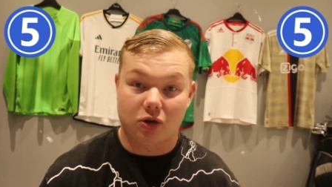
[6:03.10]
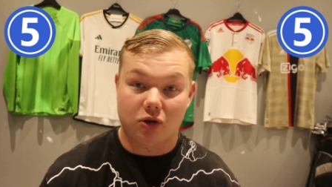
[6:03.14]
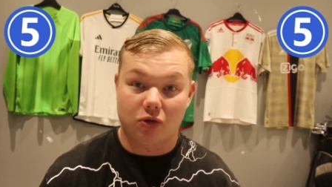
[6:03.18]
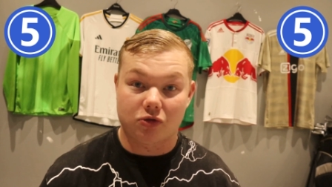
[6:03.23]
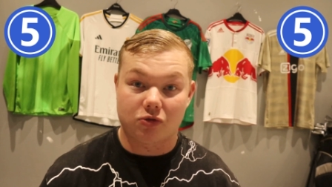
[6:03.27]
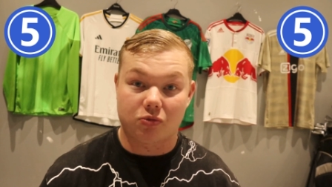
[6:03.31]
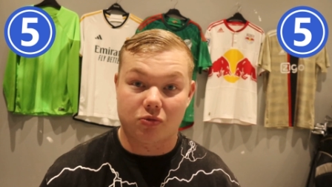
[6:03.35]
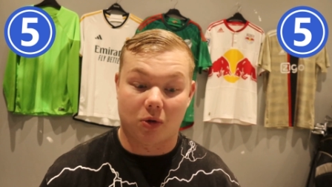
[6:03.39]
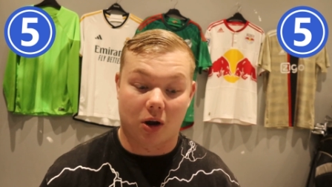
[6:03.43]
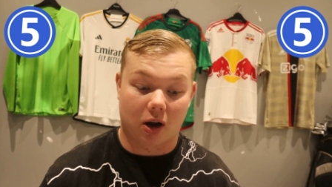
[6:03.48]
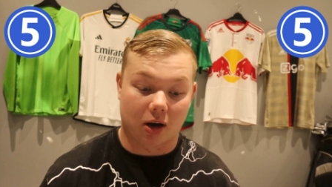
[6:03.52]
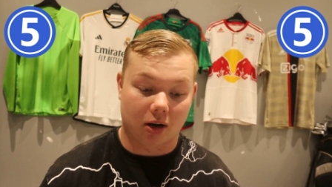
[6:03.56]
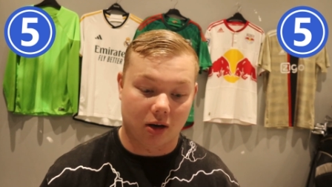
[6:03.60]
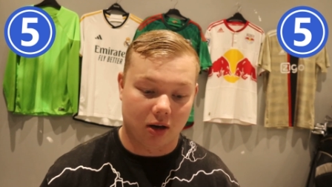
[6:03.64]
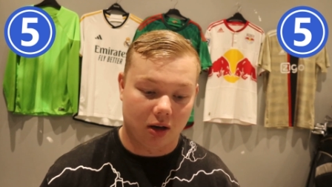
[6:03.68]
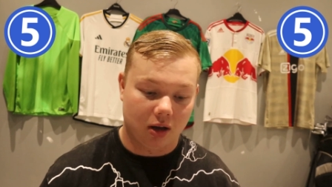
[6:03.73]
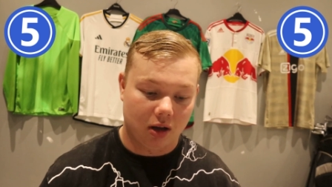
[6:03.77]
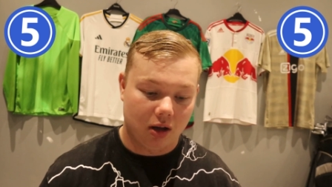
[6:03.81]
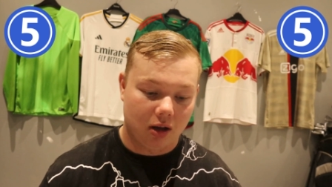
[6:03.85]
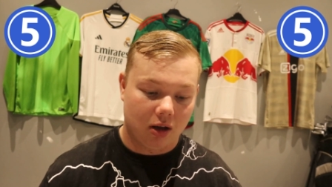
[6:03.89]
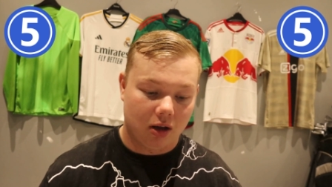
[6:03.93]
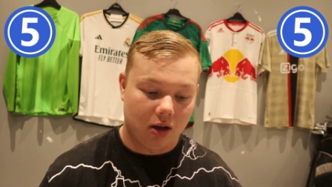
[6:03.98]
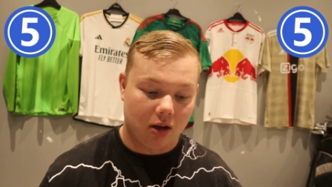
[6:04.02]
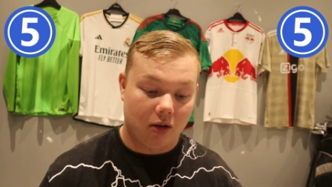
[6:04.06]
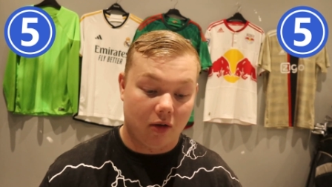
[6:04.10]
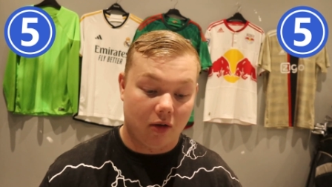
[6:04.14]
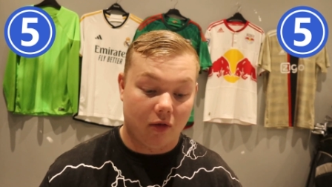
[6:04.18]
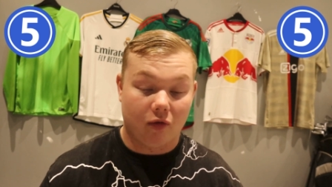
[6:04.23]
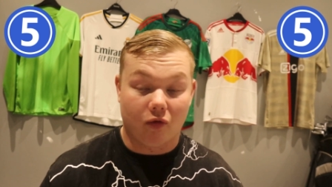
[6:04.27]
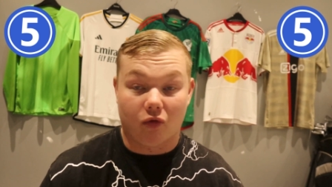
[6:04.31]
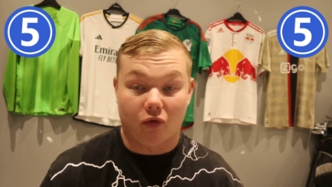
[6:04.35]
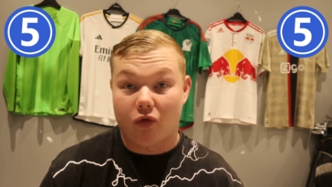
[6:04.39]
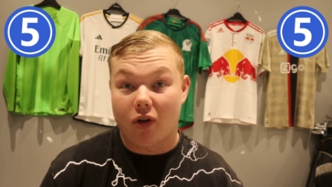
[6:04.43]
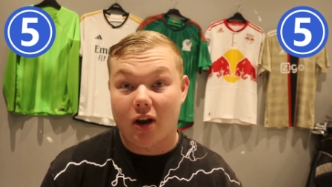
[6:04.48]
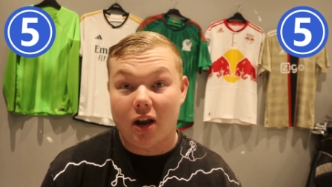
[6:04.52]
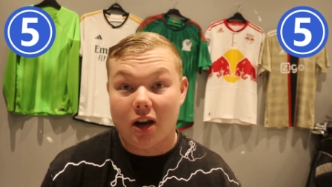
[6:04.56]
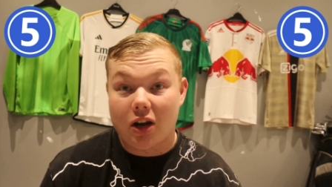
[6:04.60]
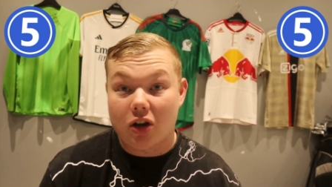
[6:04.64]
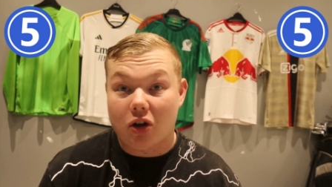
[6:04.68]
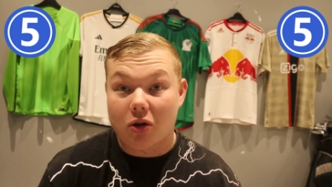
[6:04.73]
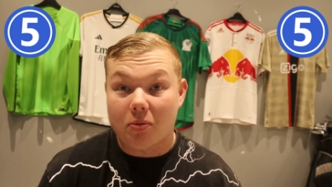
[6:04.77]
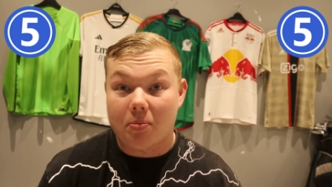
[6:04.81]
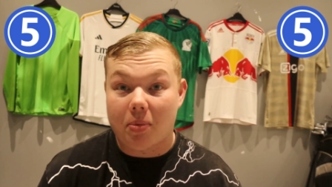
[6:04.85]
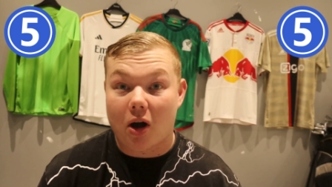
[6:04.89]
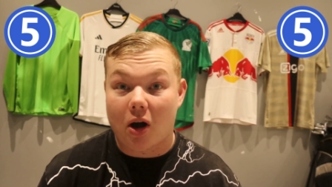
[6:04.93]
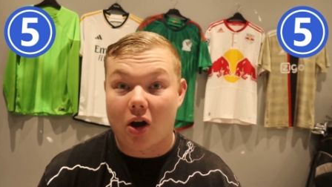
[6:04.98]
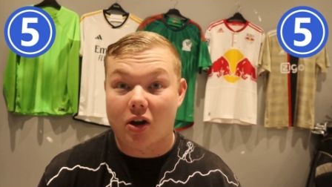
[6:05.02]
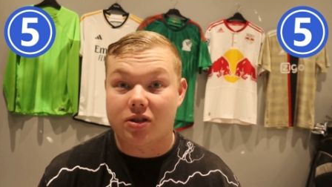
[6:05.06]
jules won. Really
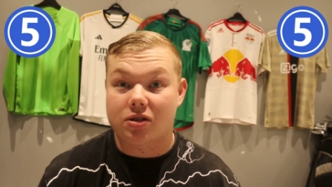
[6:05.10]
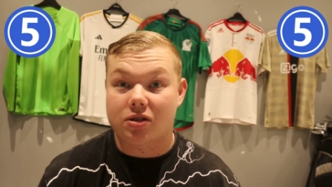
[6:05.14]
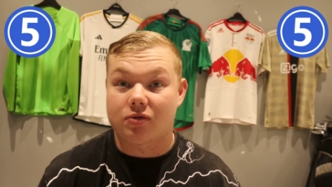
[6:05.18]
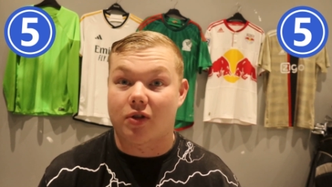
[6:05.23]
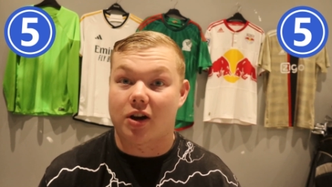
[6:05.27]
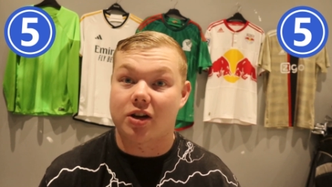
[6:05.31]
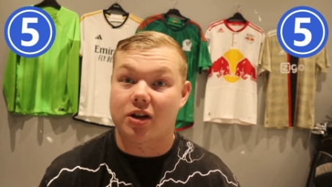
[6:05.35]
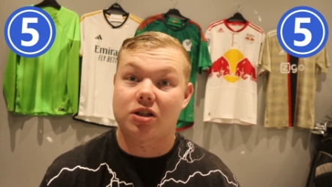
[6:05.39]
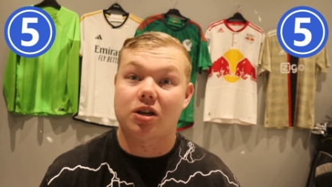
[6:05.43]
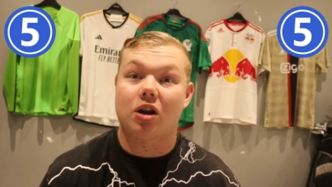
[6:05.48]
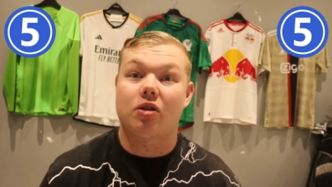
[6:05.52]
good passing range,